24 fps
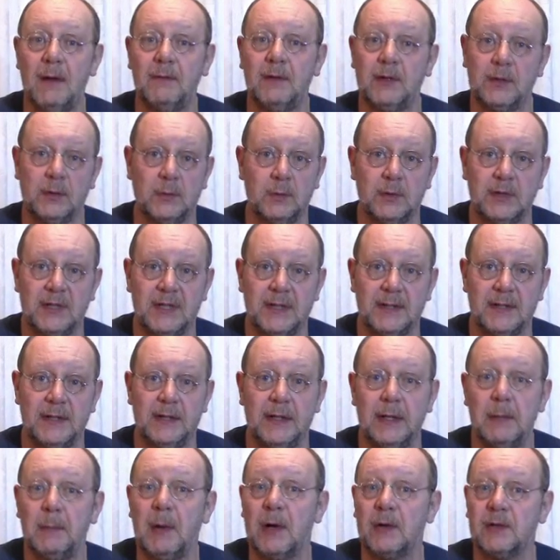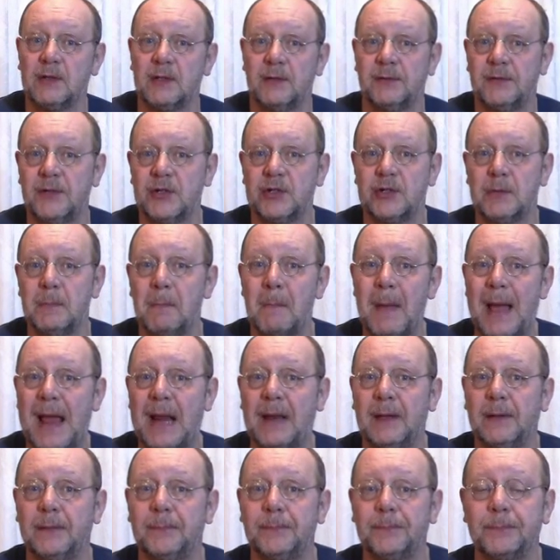resources in the most efficient
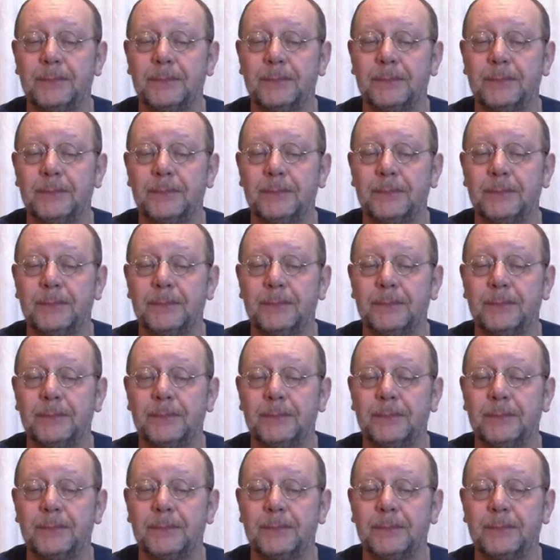manner?